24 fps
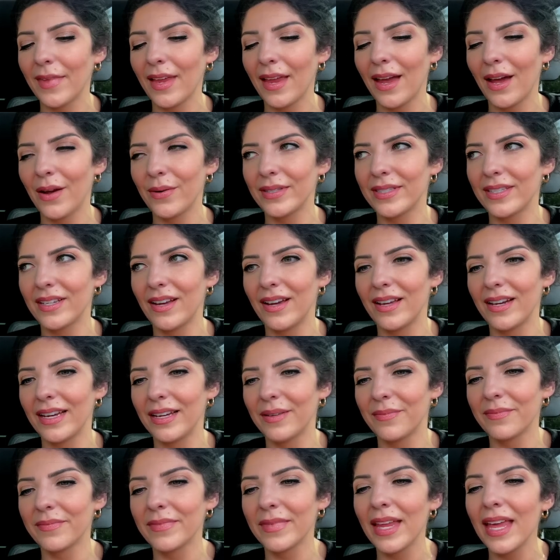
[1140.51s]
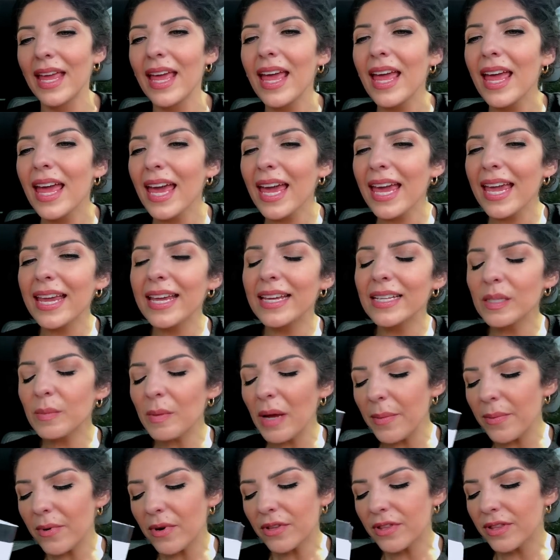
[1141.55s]
I was naughty. Hey, it's
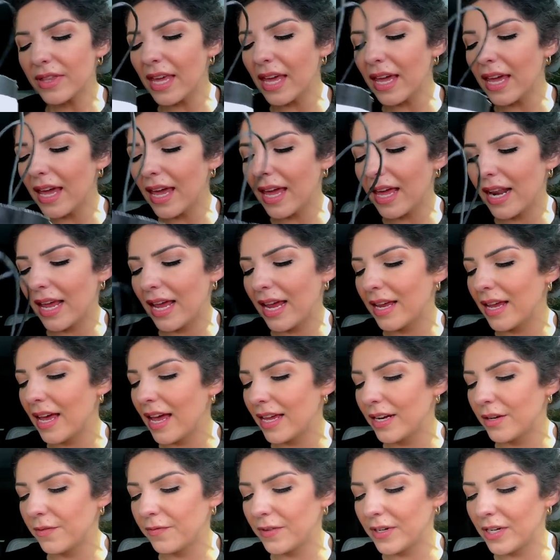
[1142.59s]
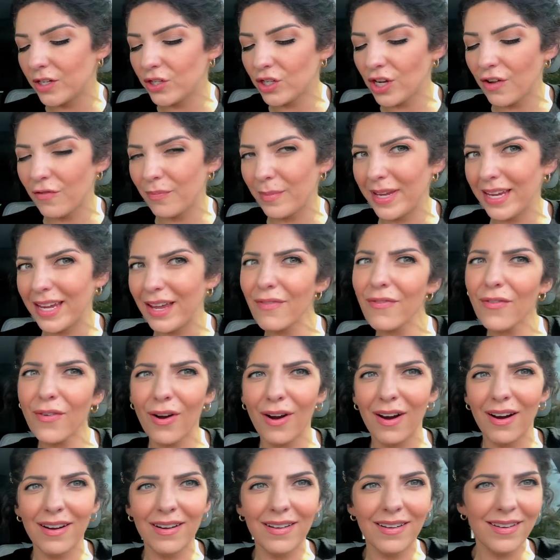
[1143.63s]
my birthday, and I had to finish off my gift
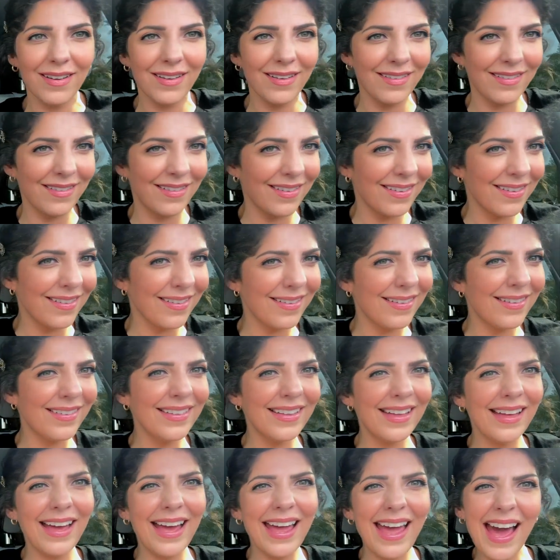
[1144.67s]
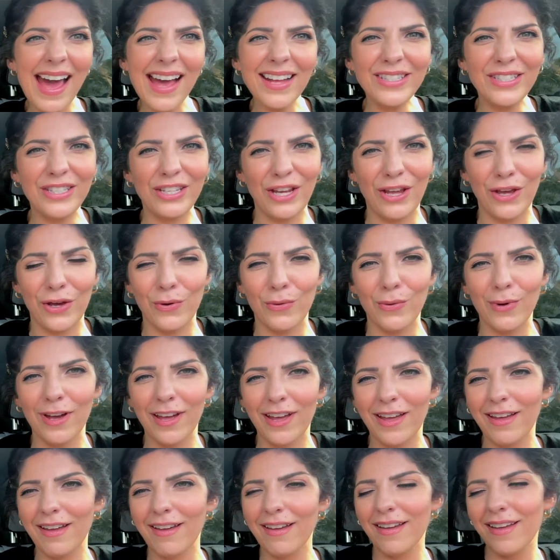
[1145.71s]
card. I had to.
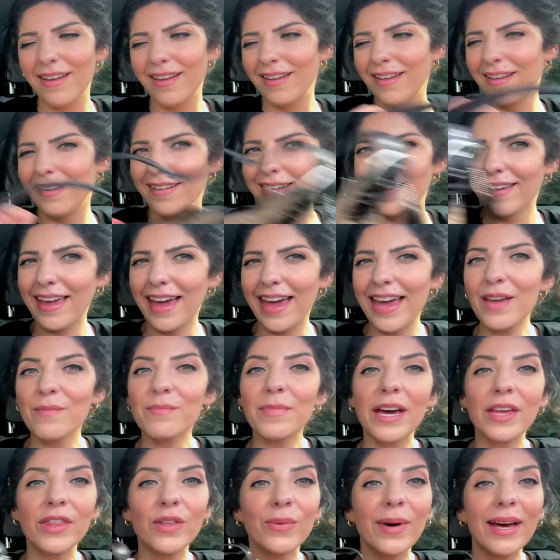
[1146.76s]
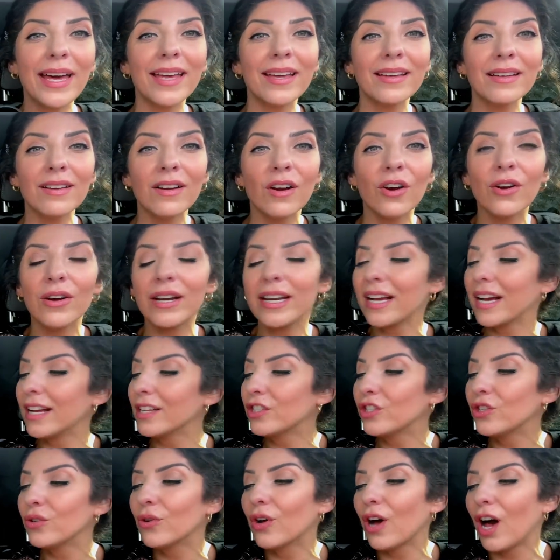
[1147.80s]
Okay, by the way, already
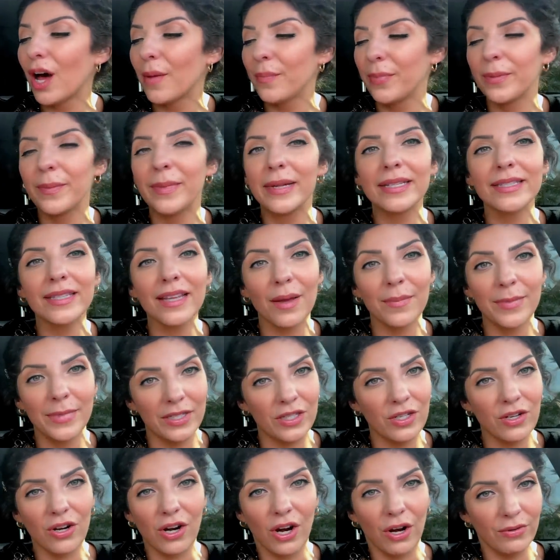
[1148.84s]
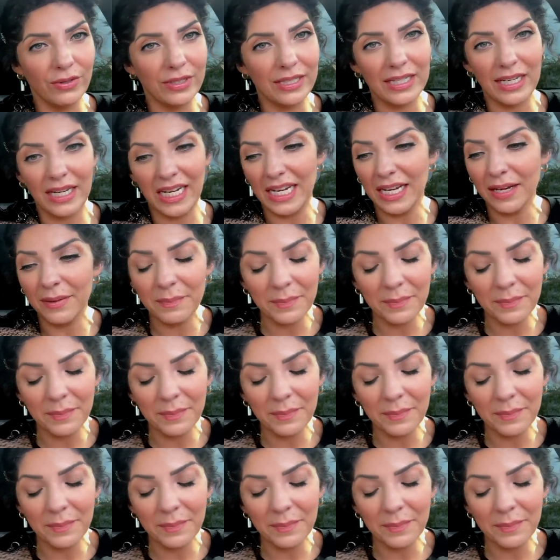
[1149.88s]
got two compliments on Mister Ghosty.